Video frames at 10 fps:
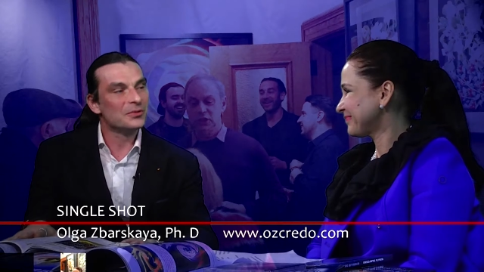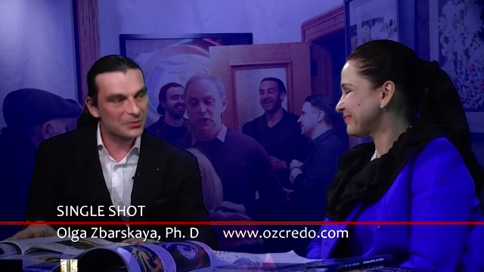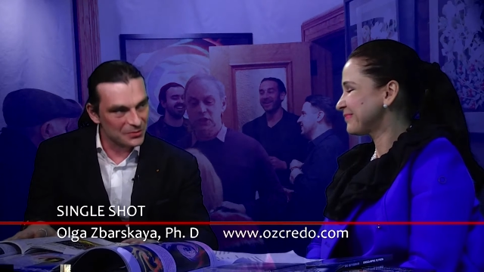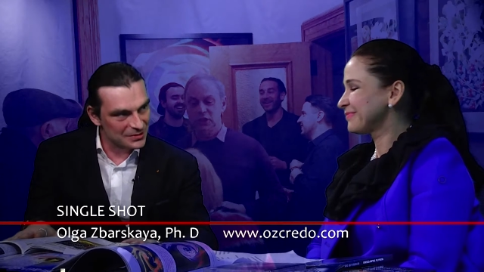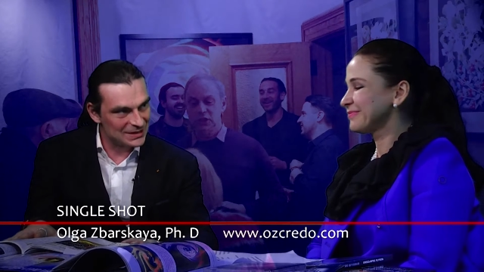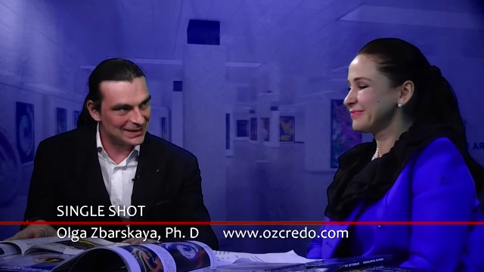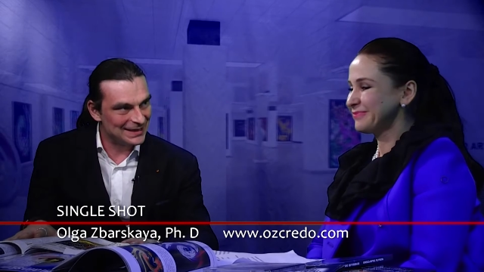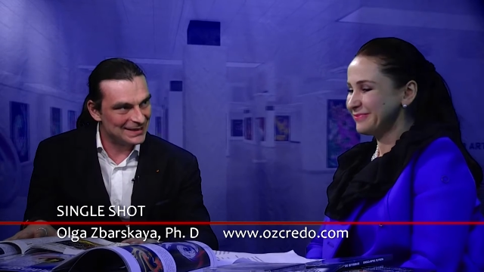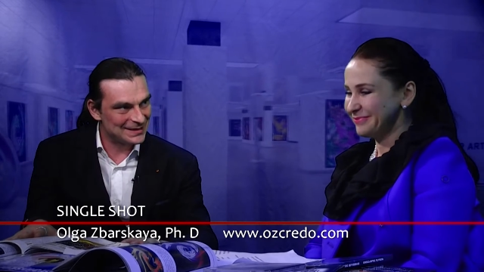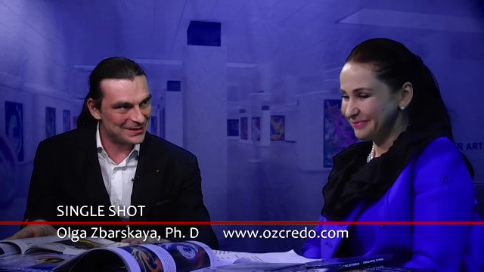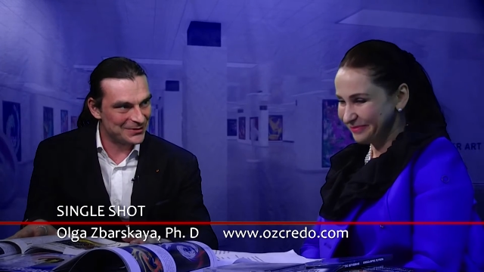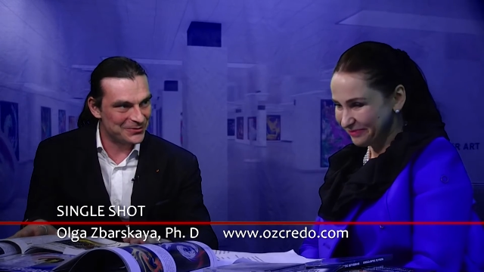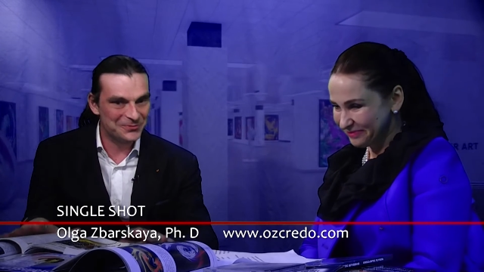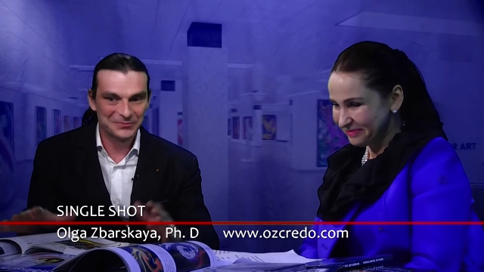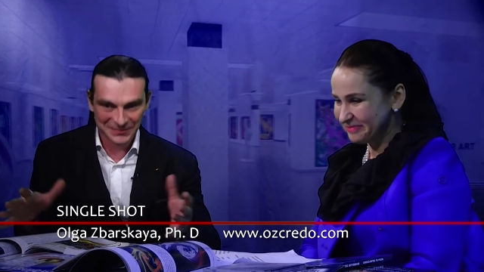Speaker 1: those techniques
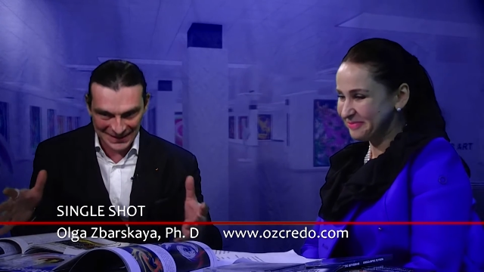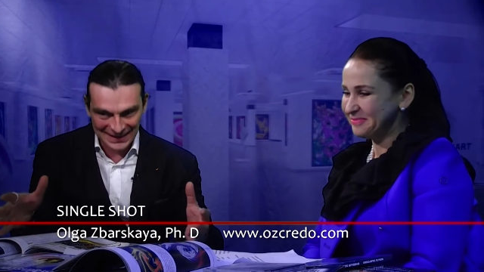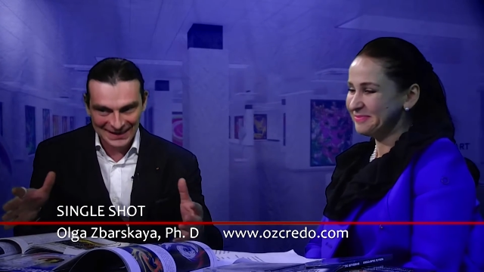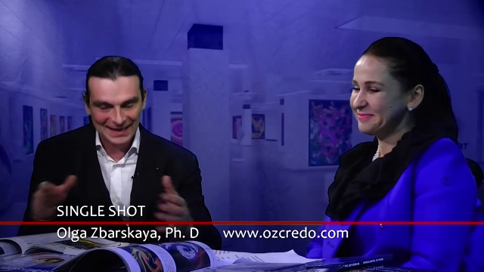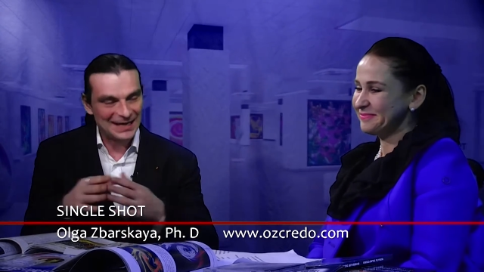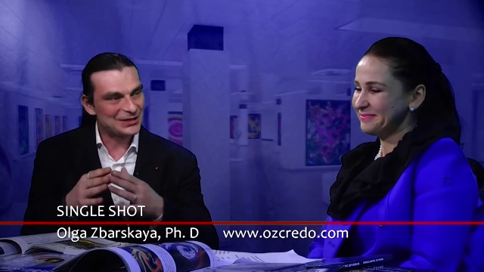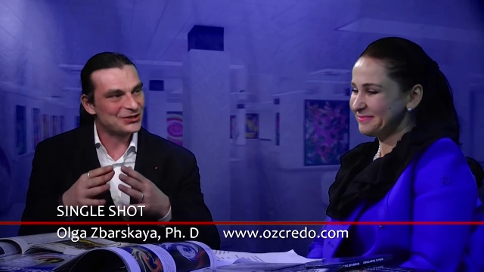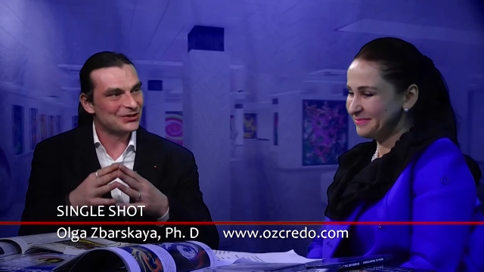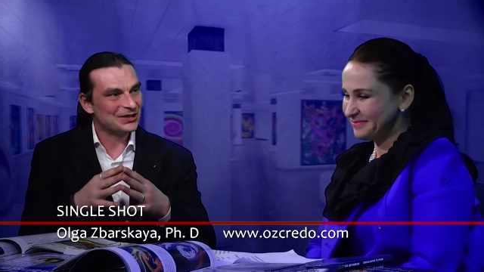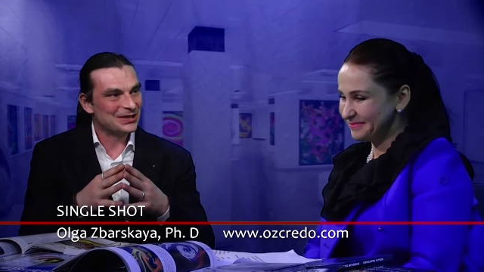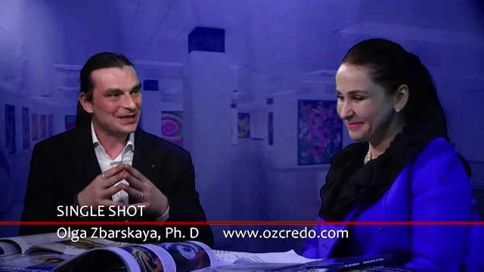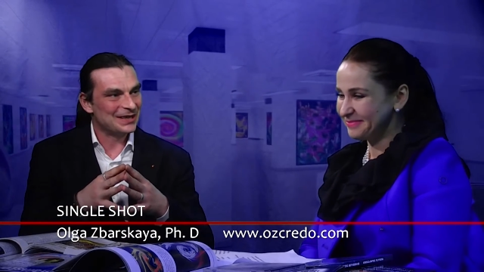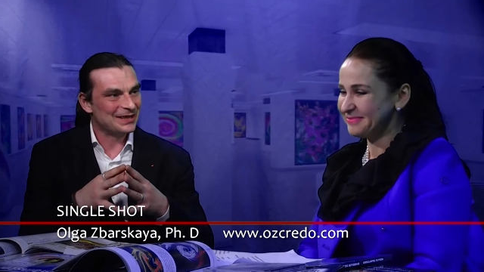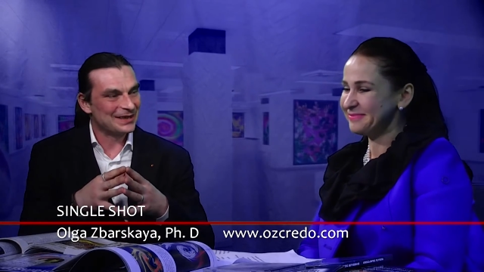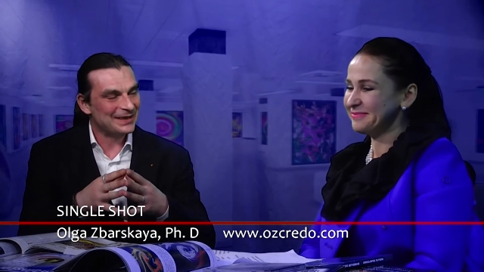you actually
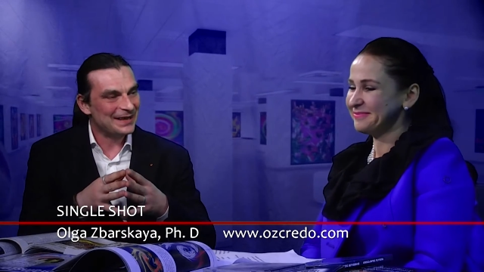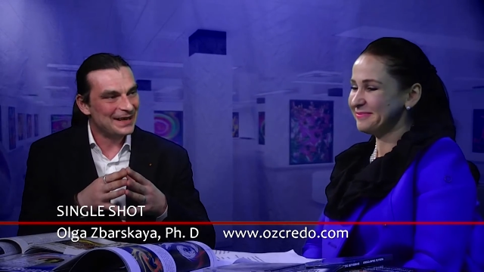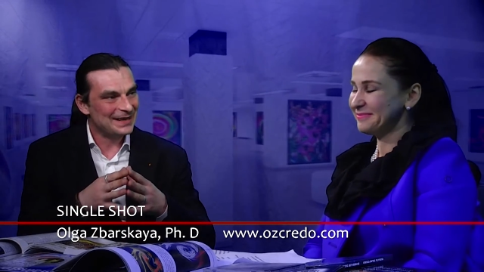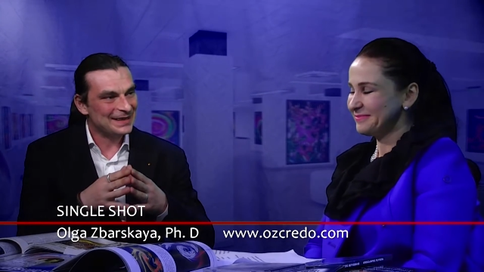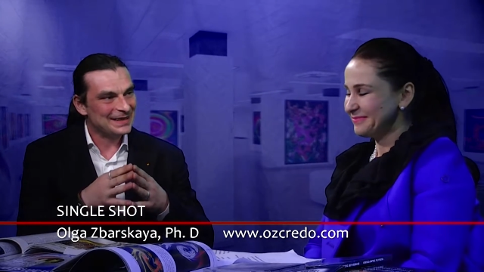creating?